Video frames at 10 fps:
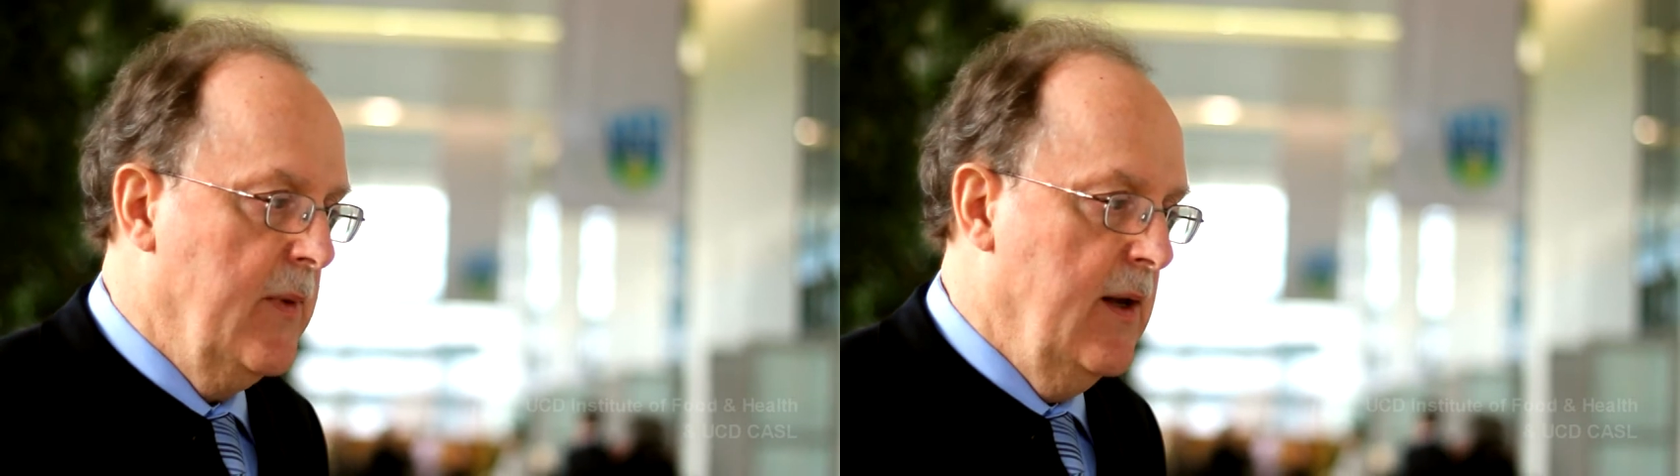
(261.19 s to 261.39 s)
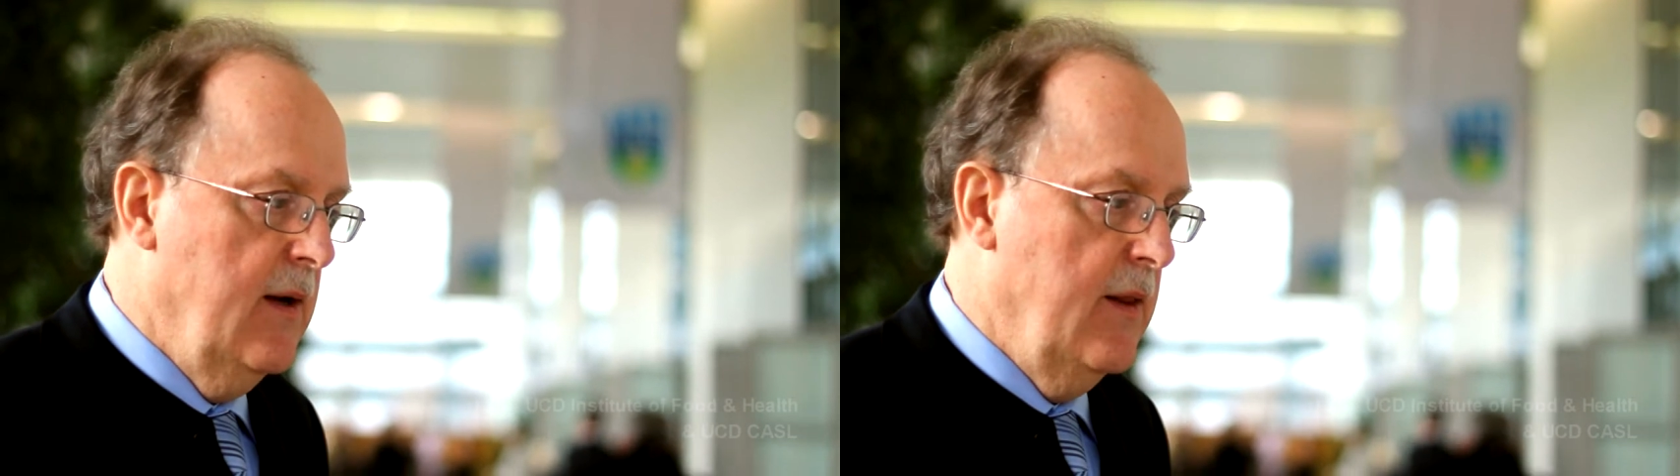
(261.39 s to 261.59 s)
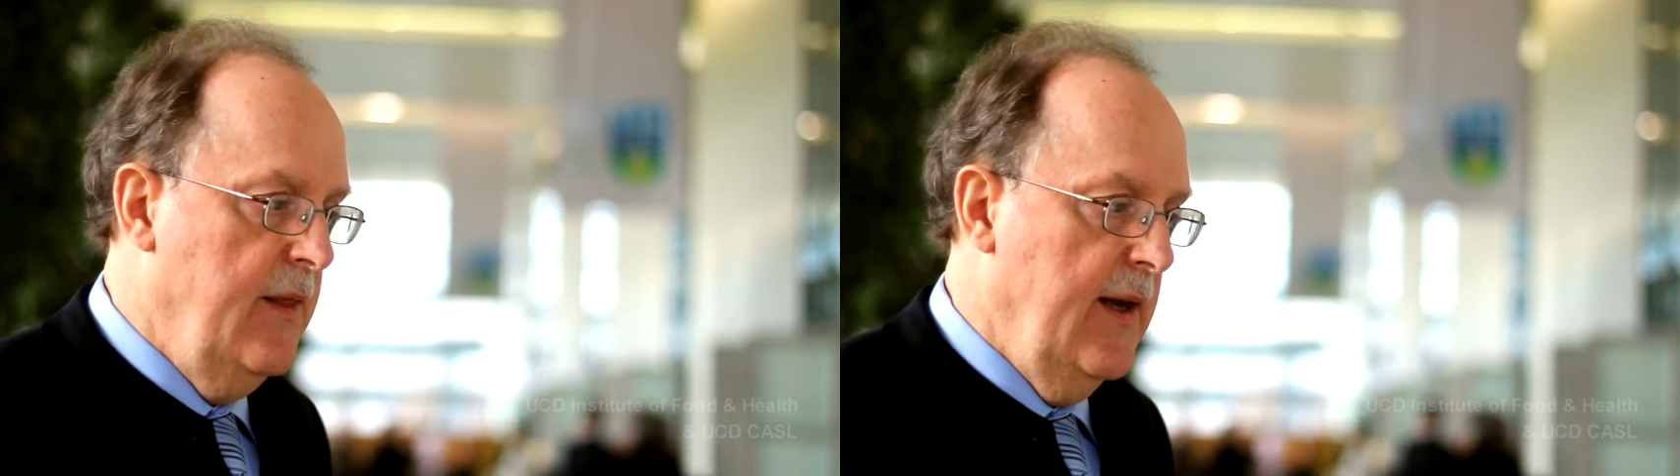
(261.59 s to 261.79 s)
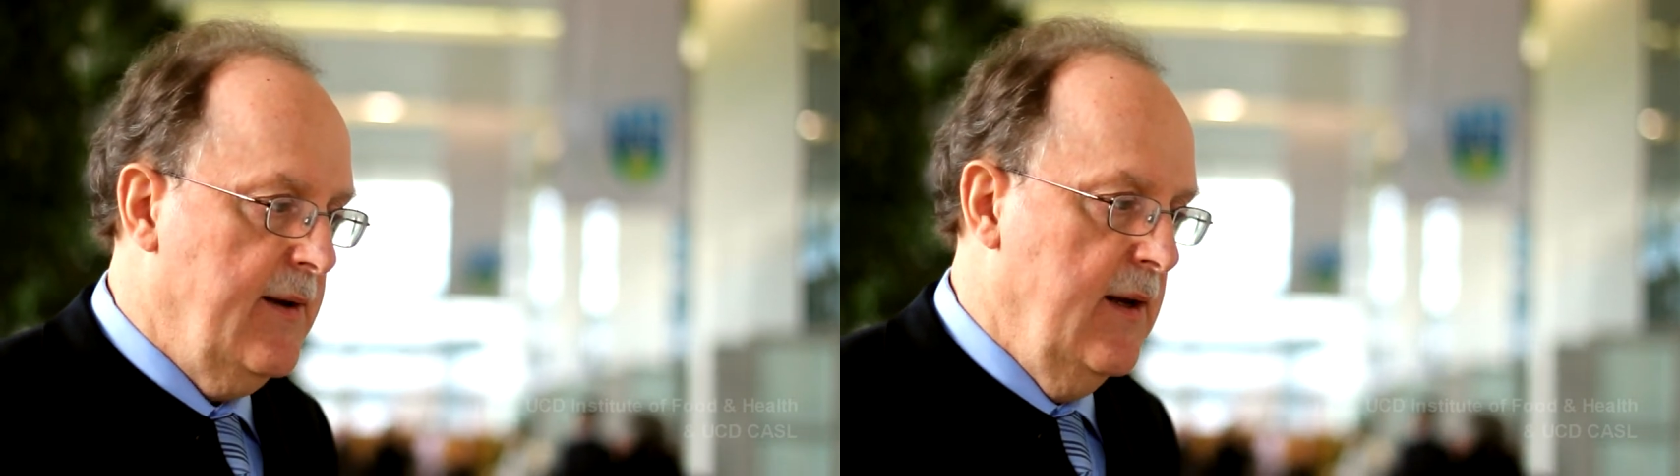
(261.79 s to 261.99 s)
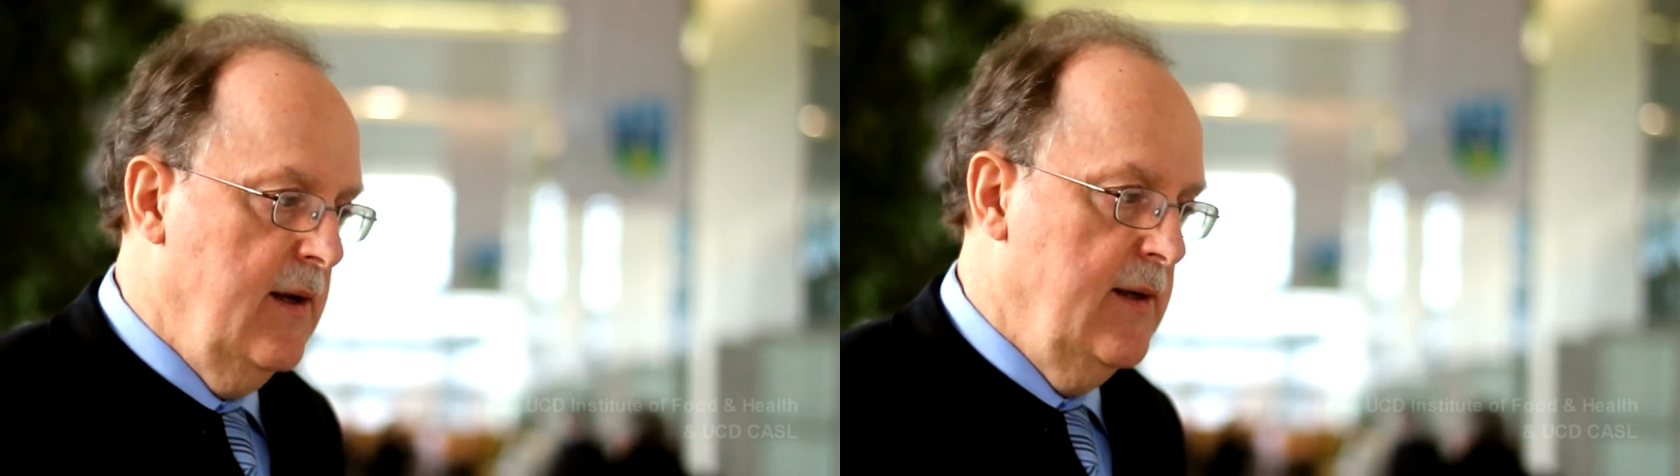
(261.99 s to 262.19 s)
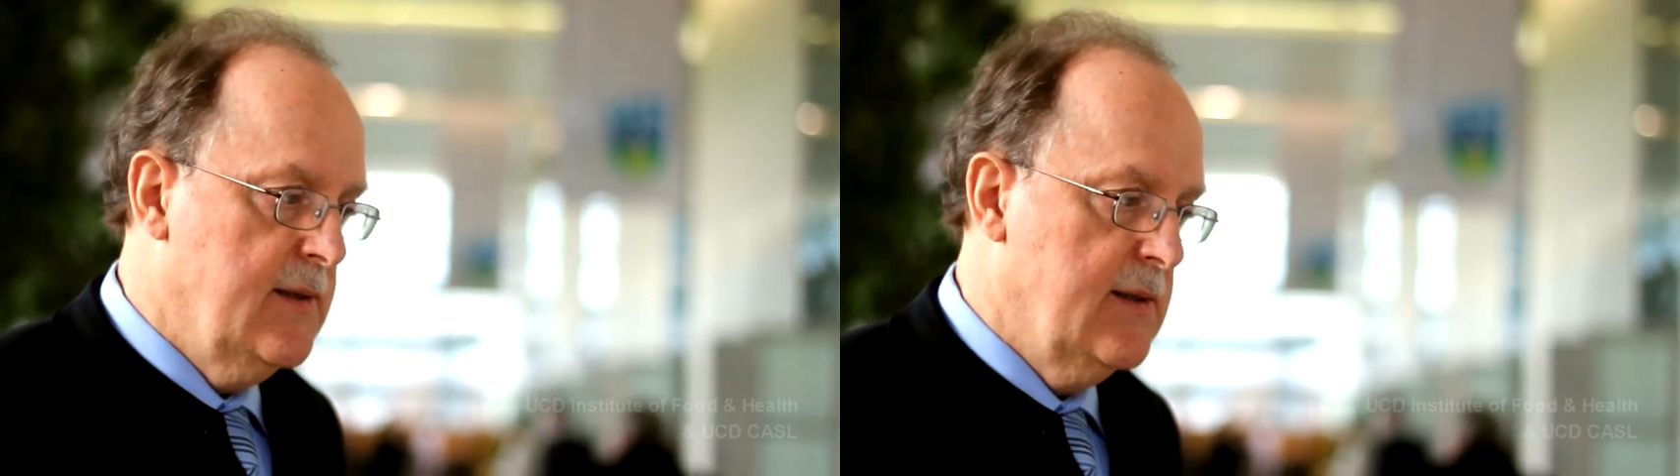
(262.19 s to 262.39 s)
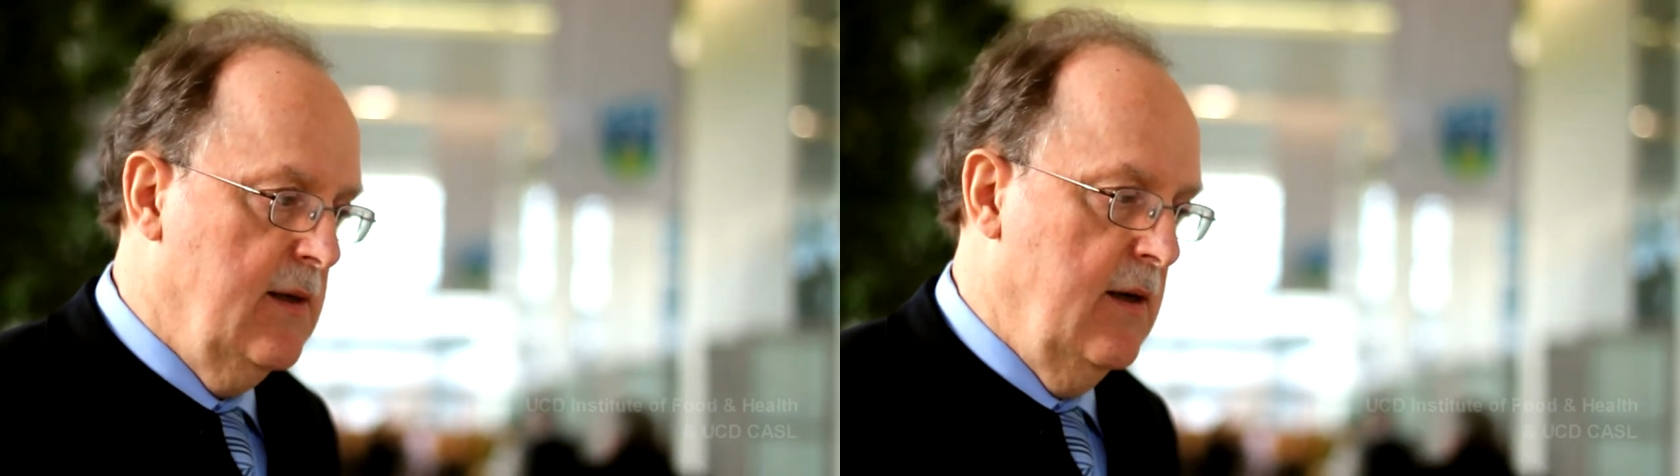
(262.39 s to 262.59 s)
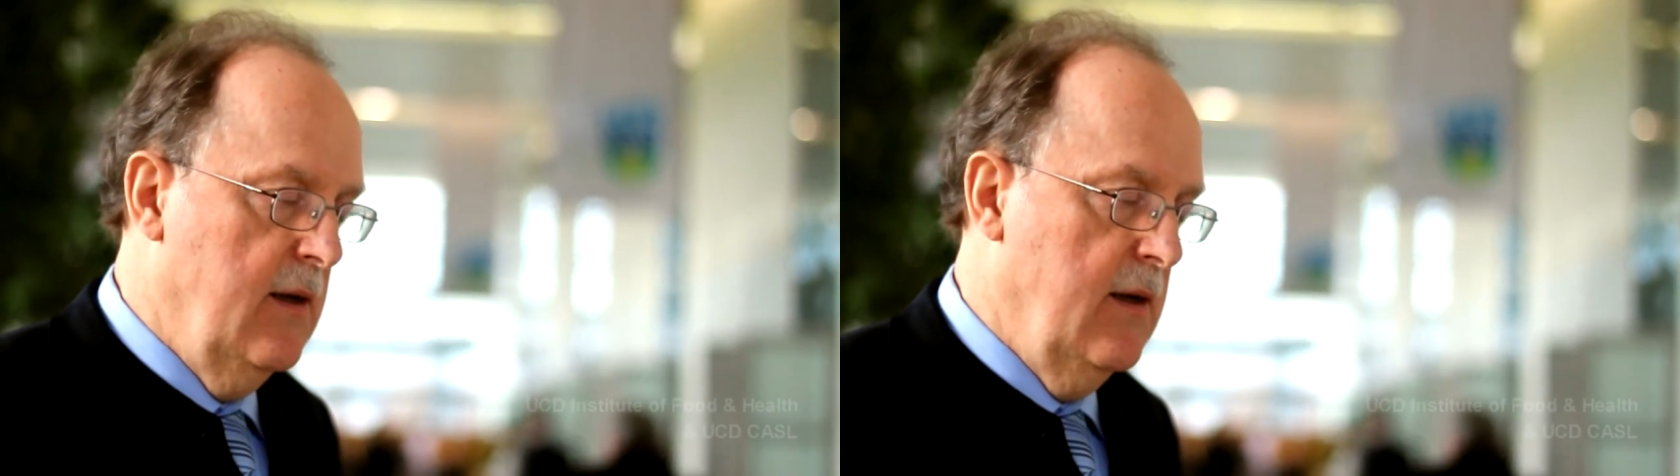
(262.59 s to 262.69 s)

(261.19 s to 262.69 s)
That is